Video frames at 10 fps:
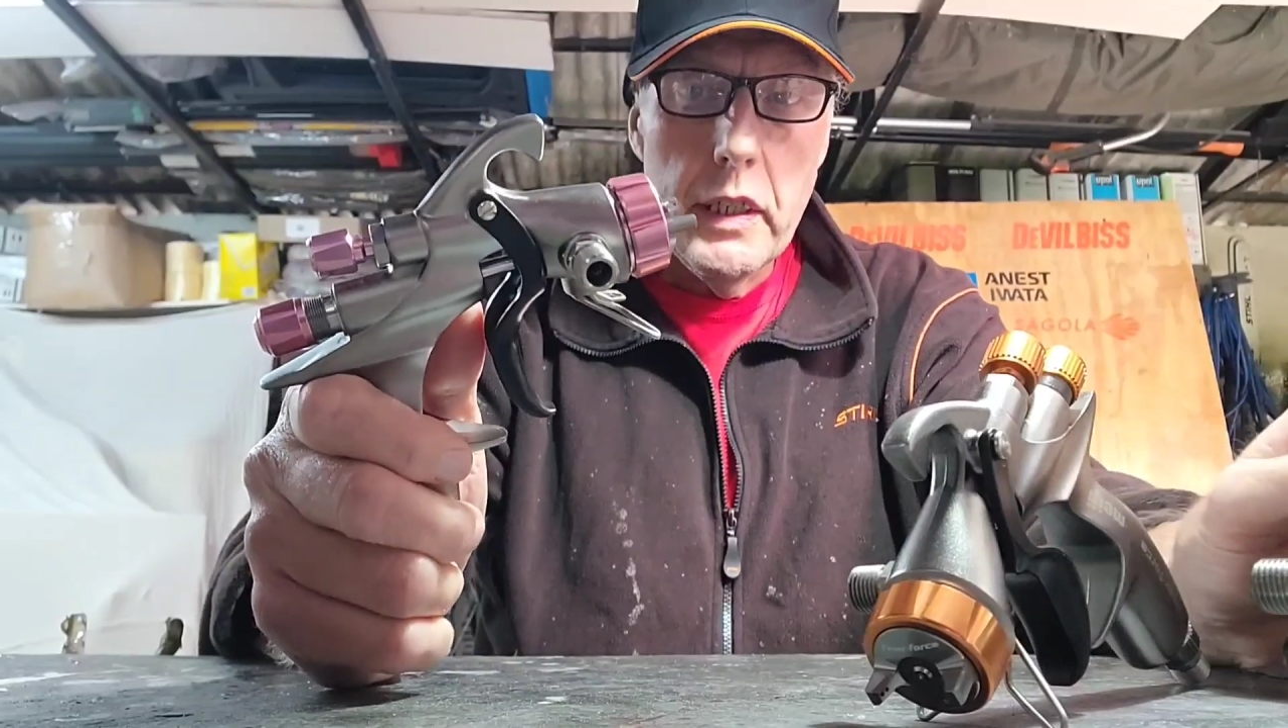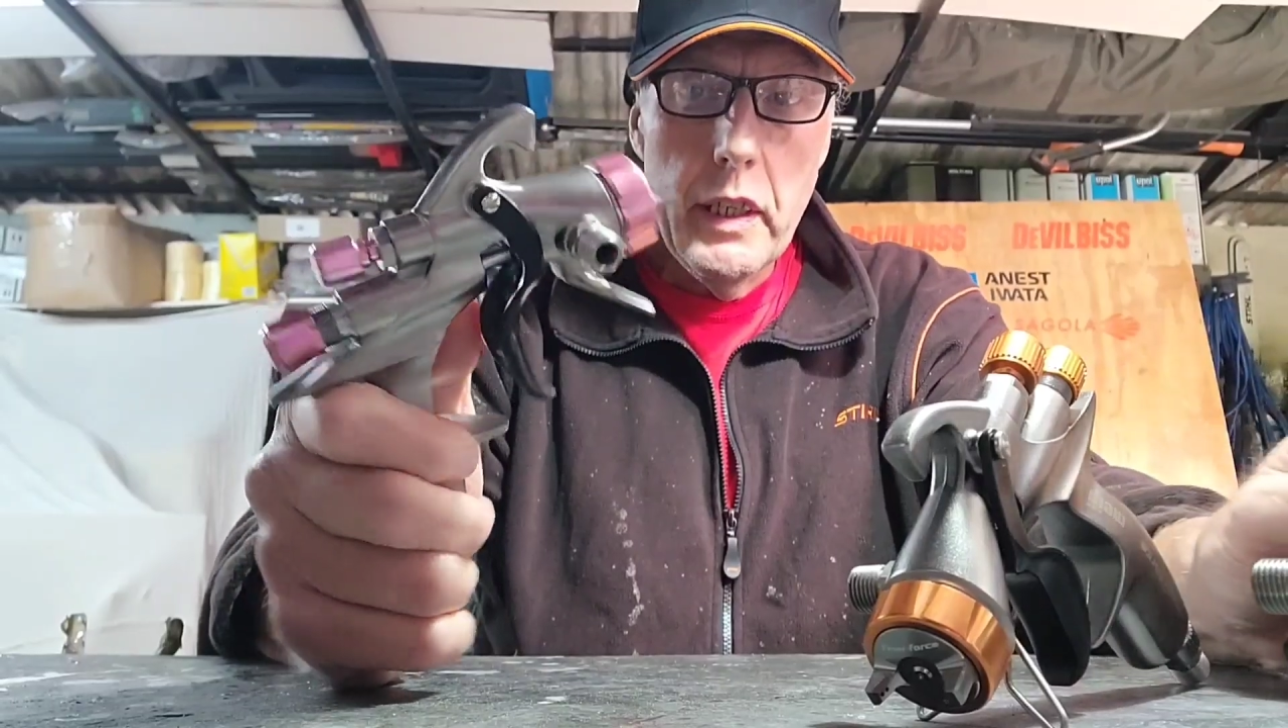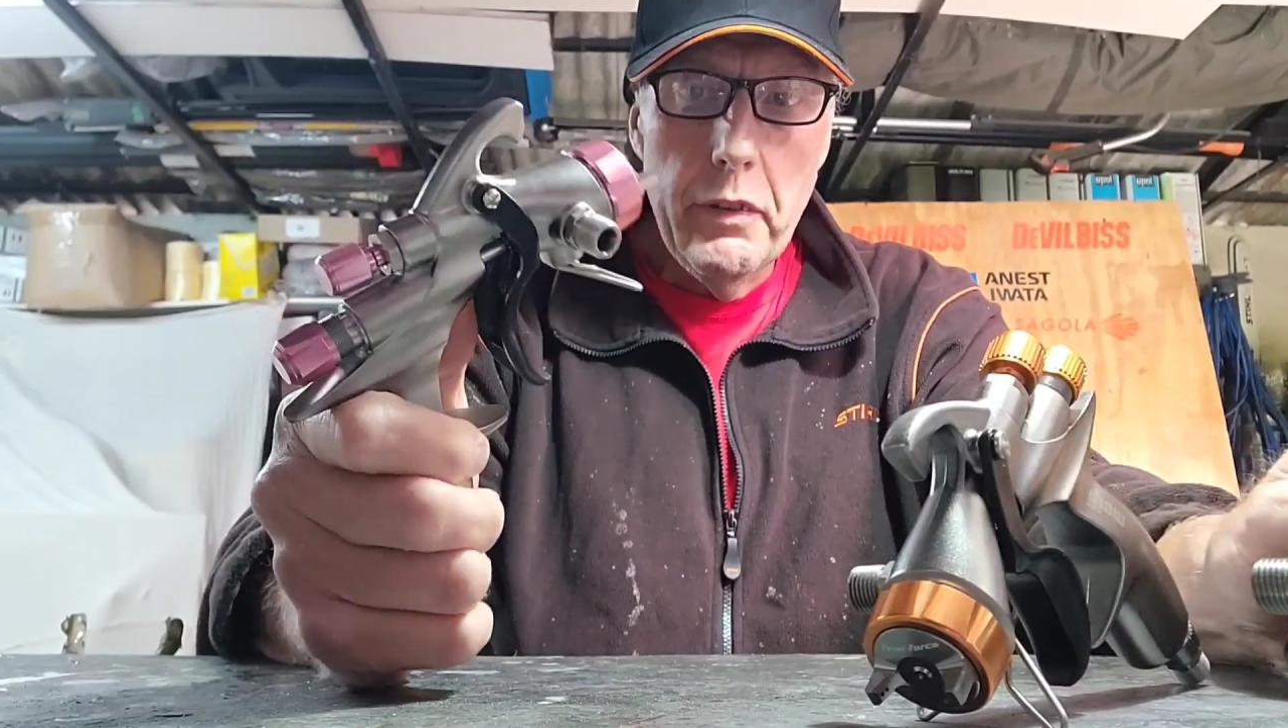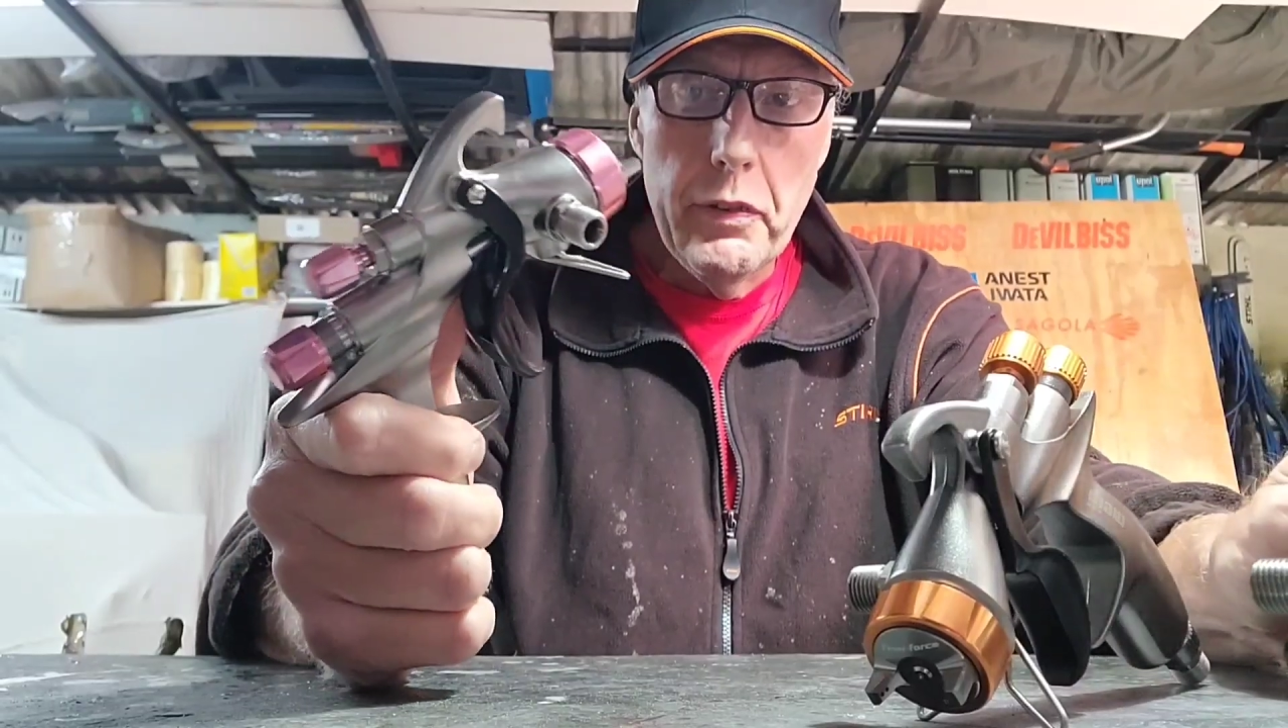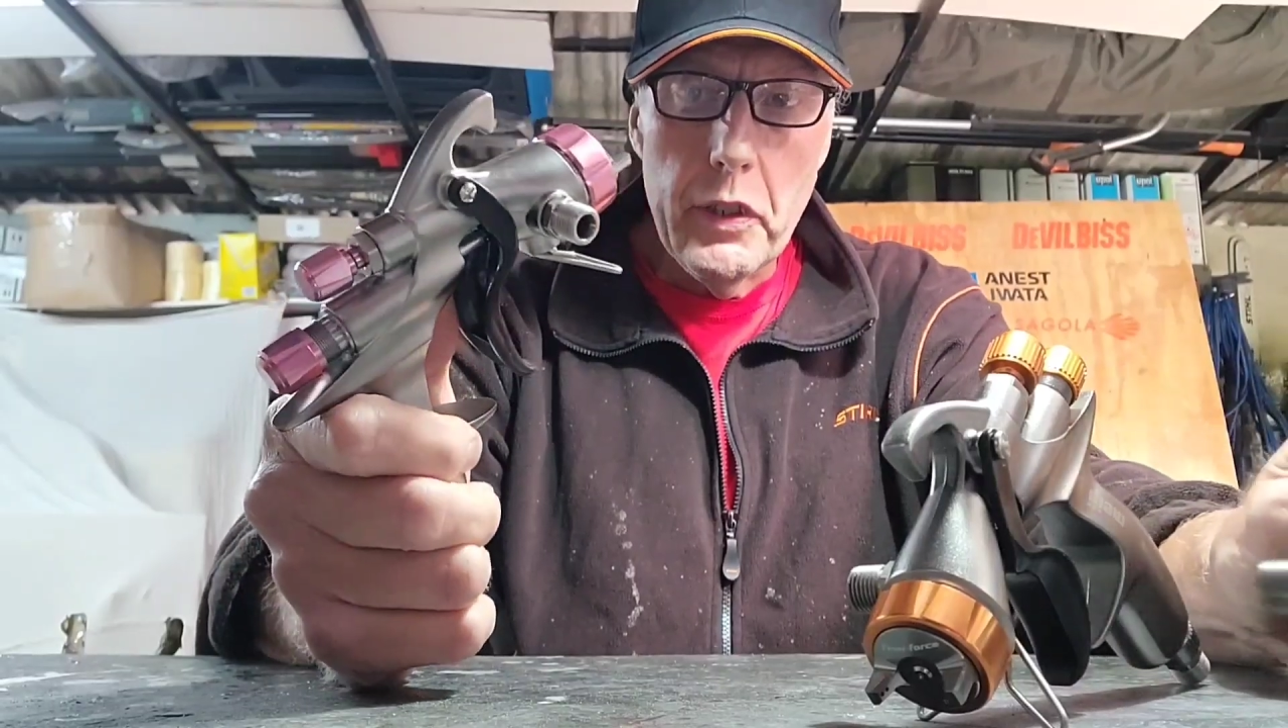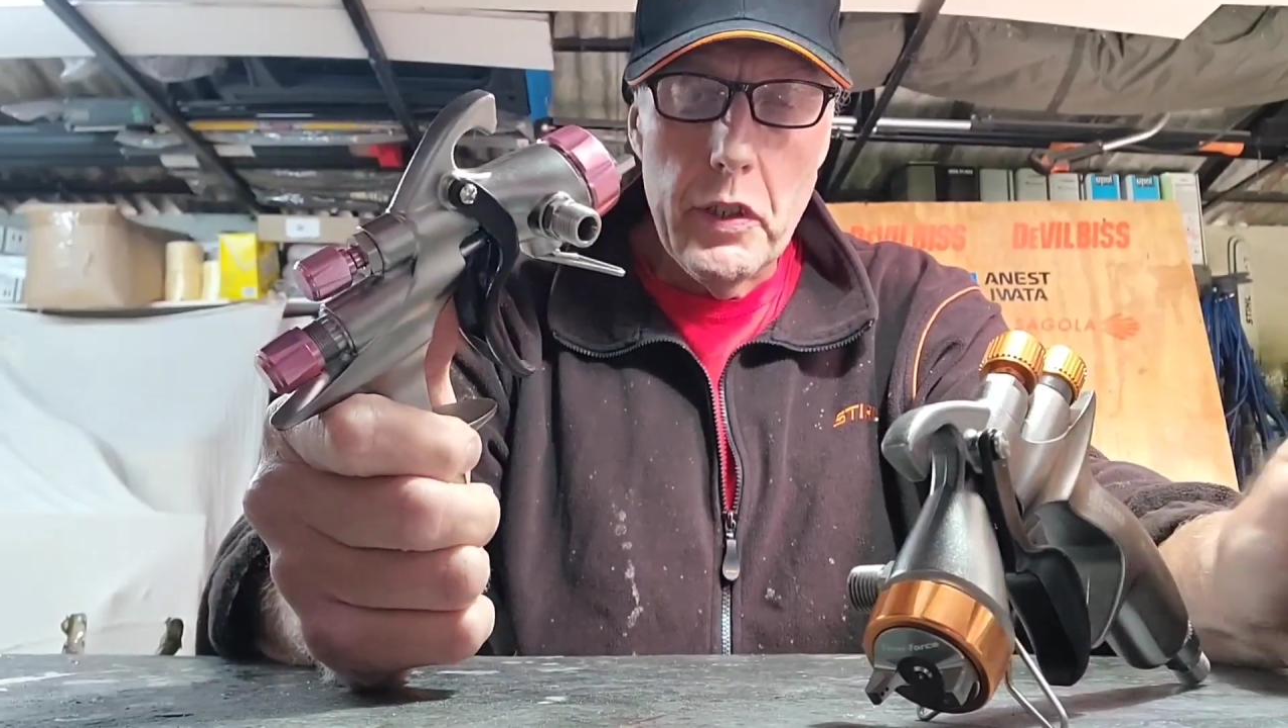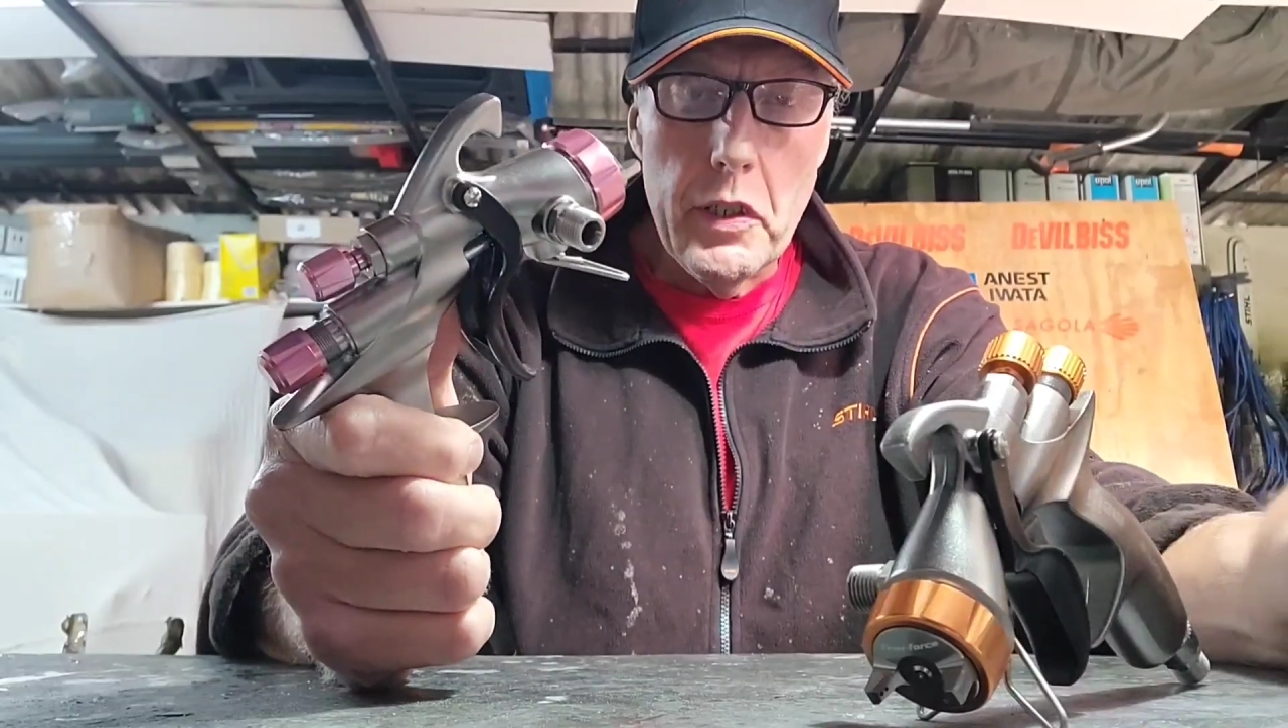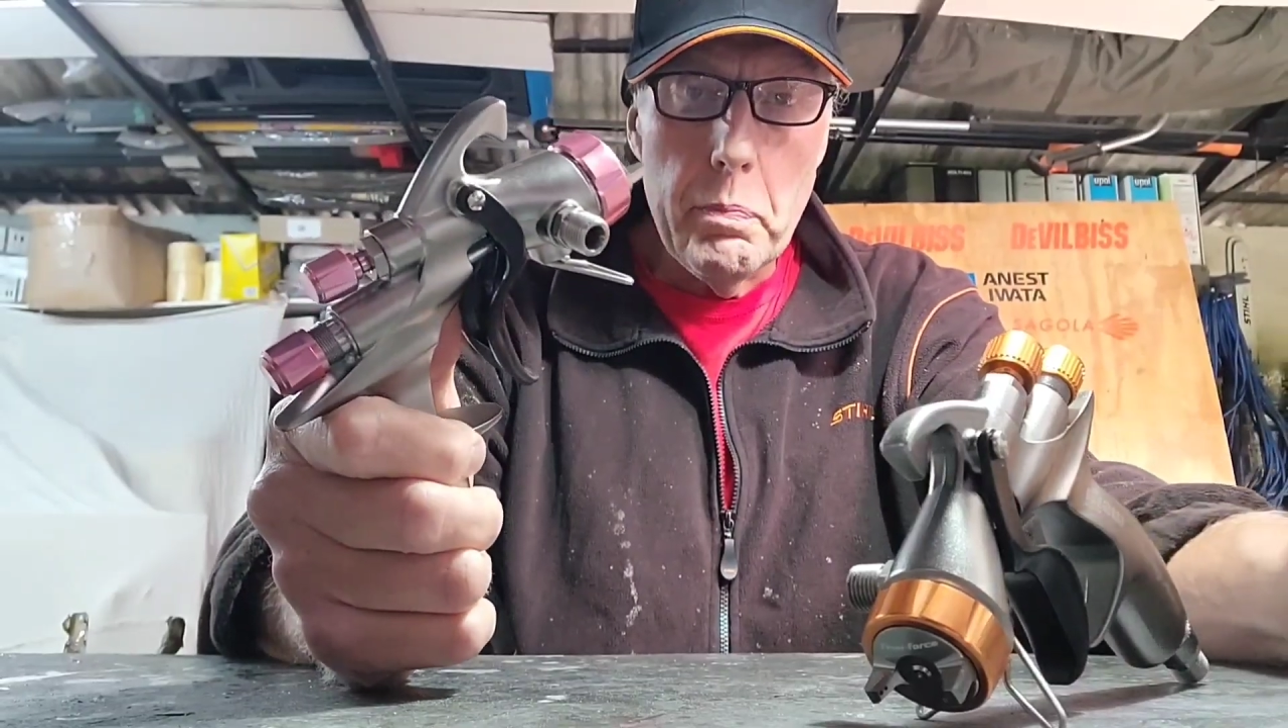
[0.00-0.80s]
differences